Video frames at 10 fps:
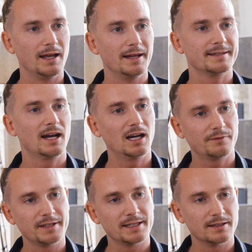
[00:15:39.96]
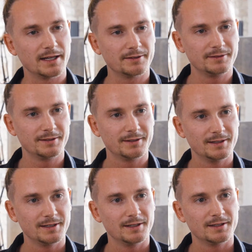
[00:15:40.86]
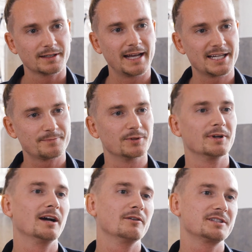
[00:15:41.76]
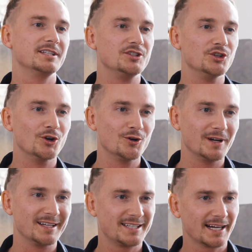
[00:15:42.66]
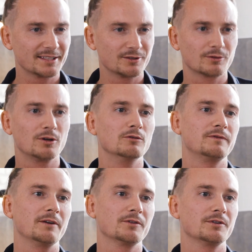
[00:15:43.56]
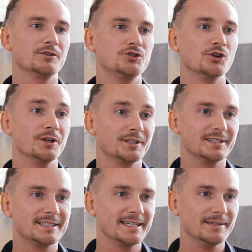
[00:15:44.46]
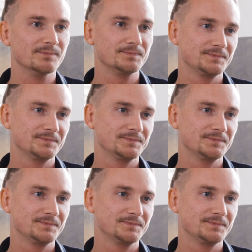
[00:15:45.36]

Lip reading: And half a year later, Casper, our CTO and technical co-founder, joined the team.